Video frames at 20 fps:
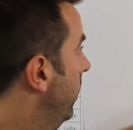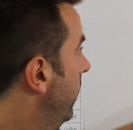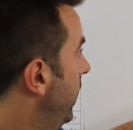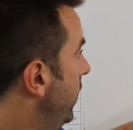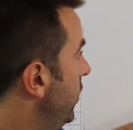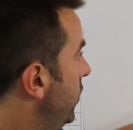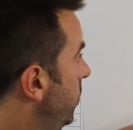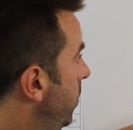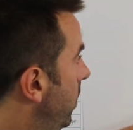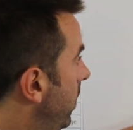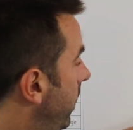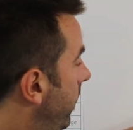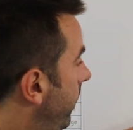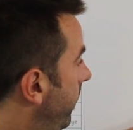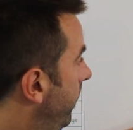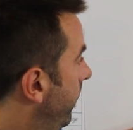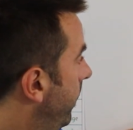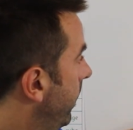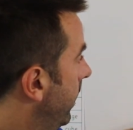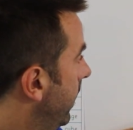this one,
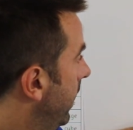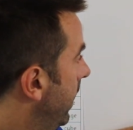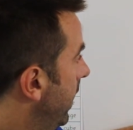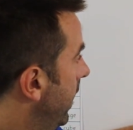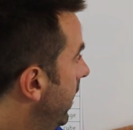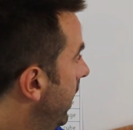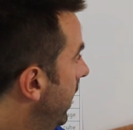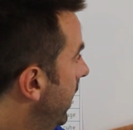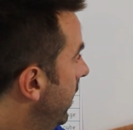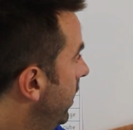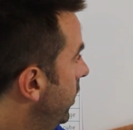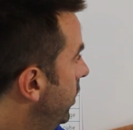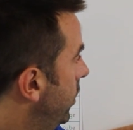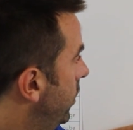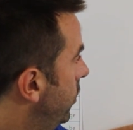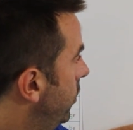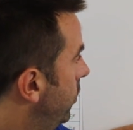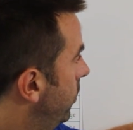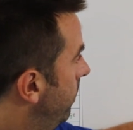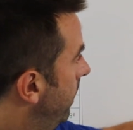
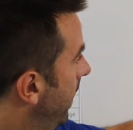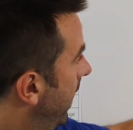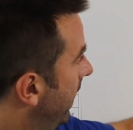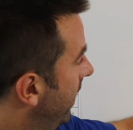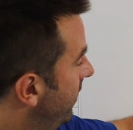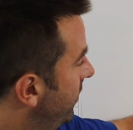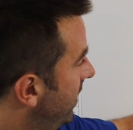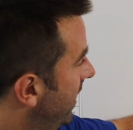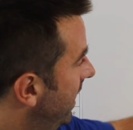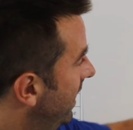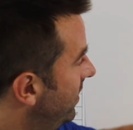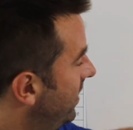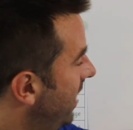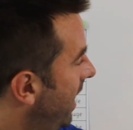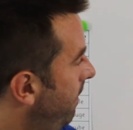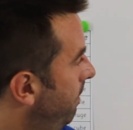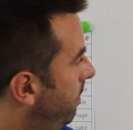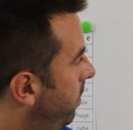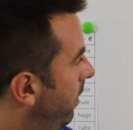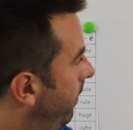it gives an
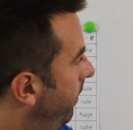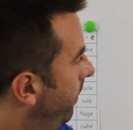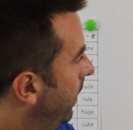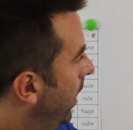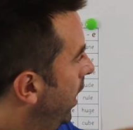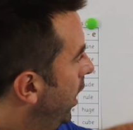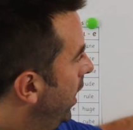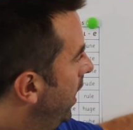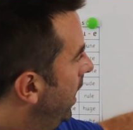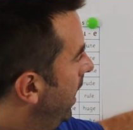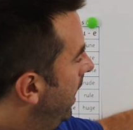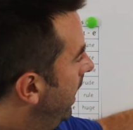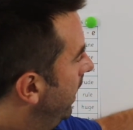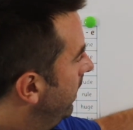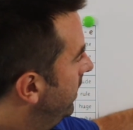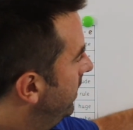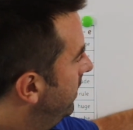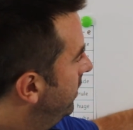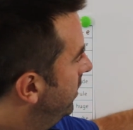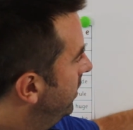example.
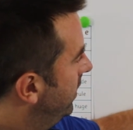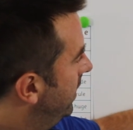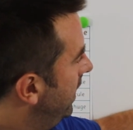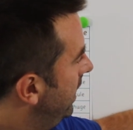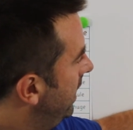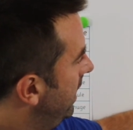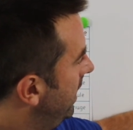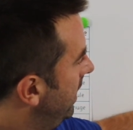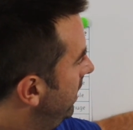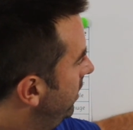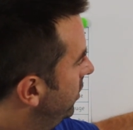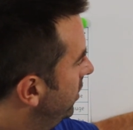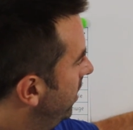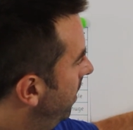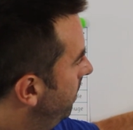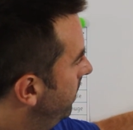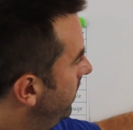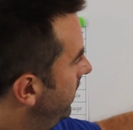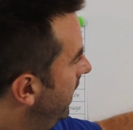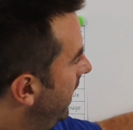D
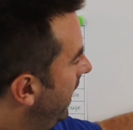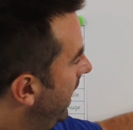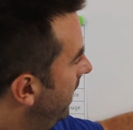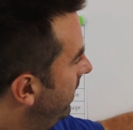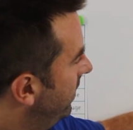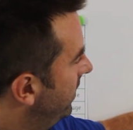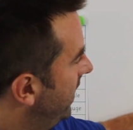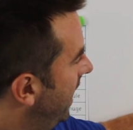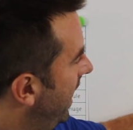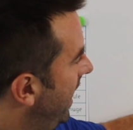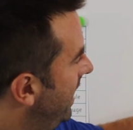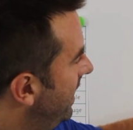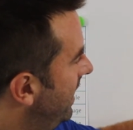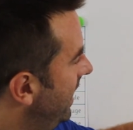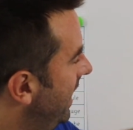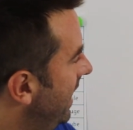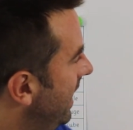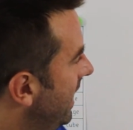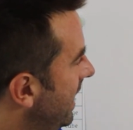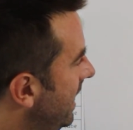something Z
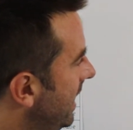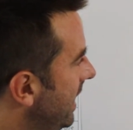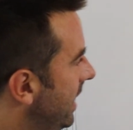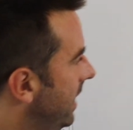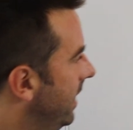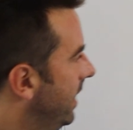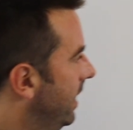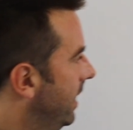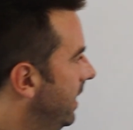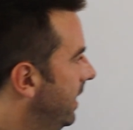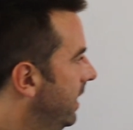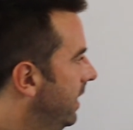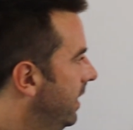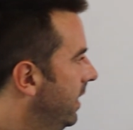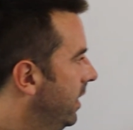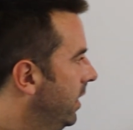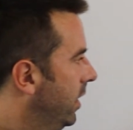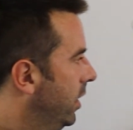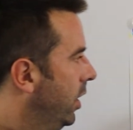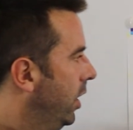E.
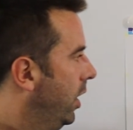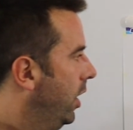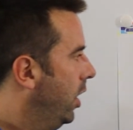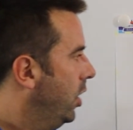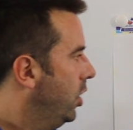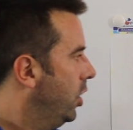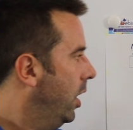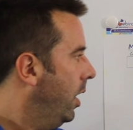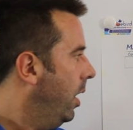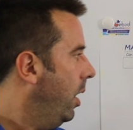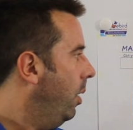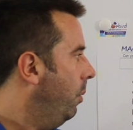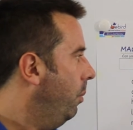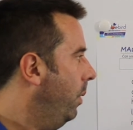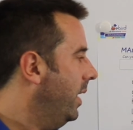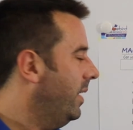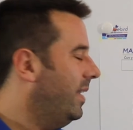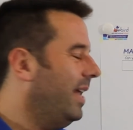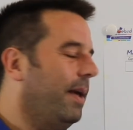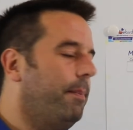
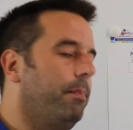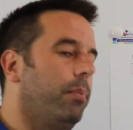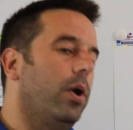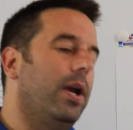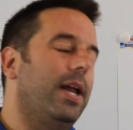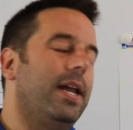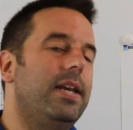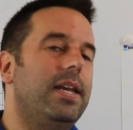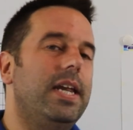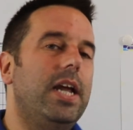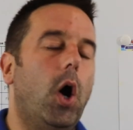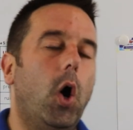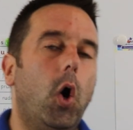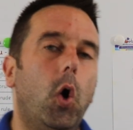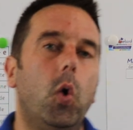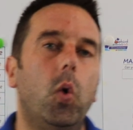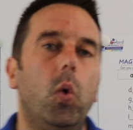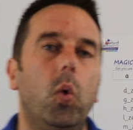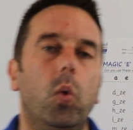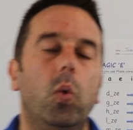When it put in the
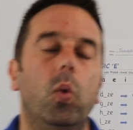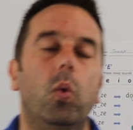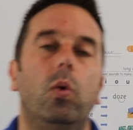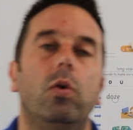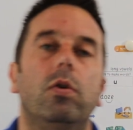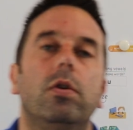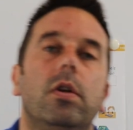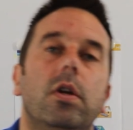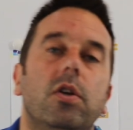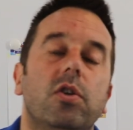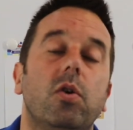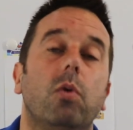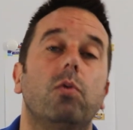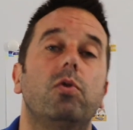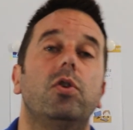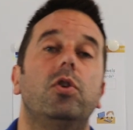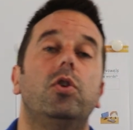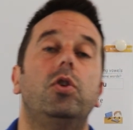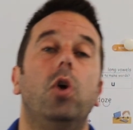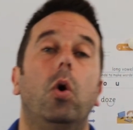O, so
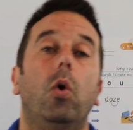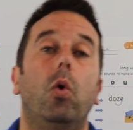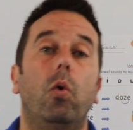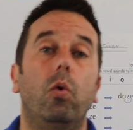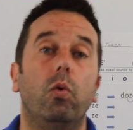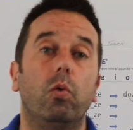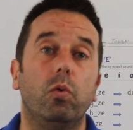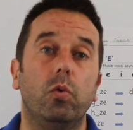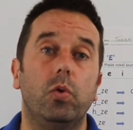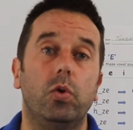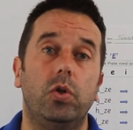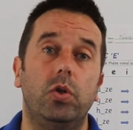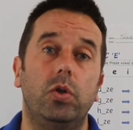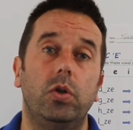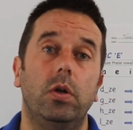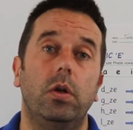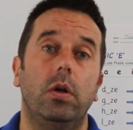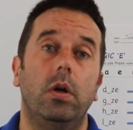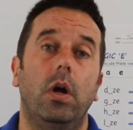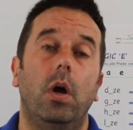it's doze.
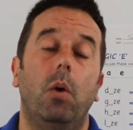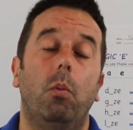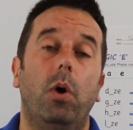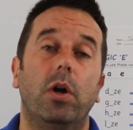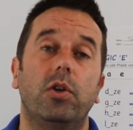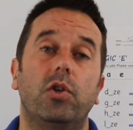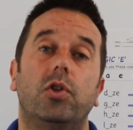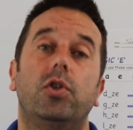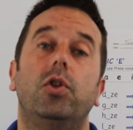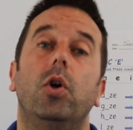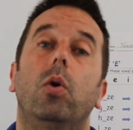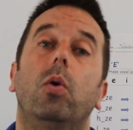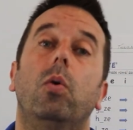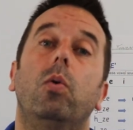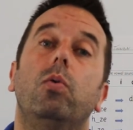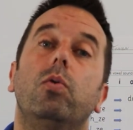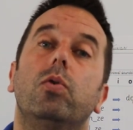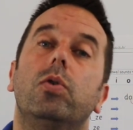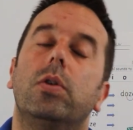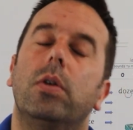What's
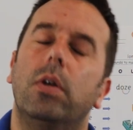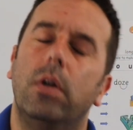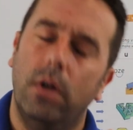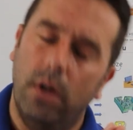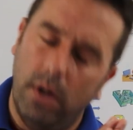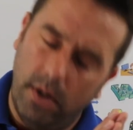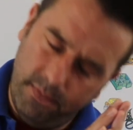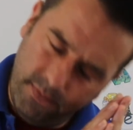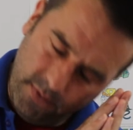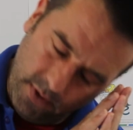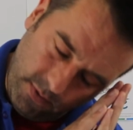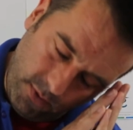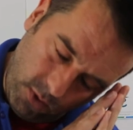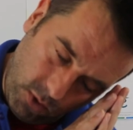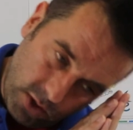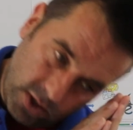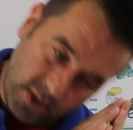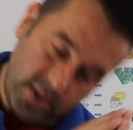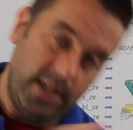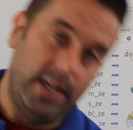doze? To go
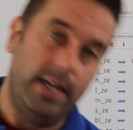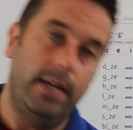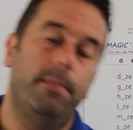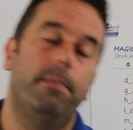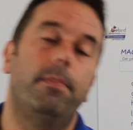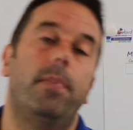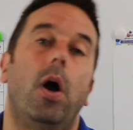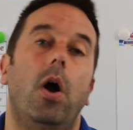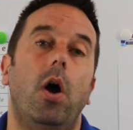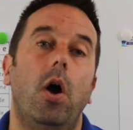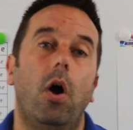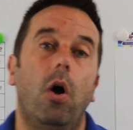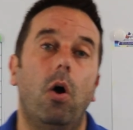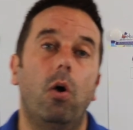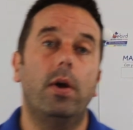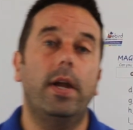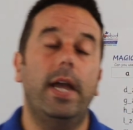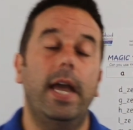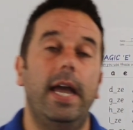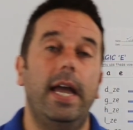to sleep.
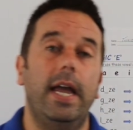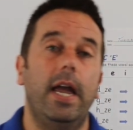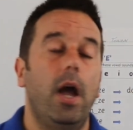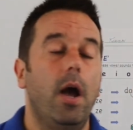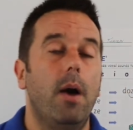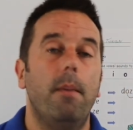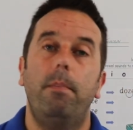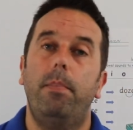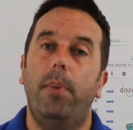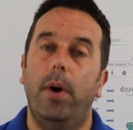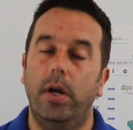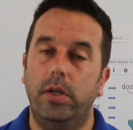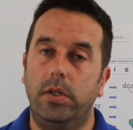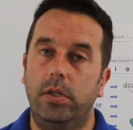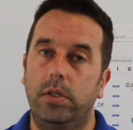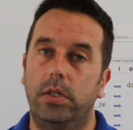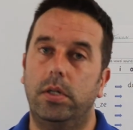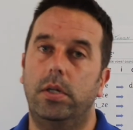Okay, but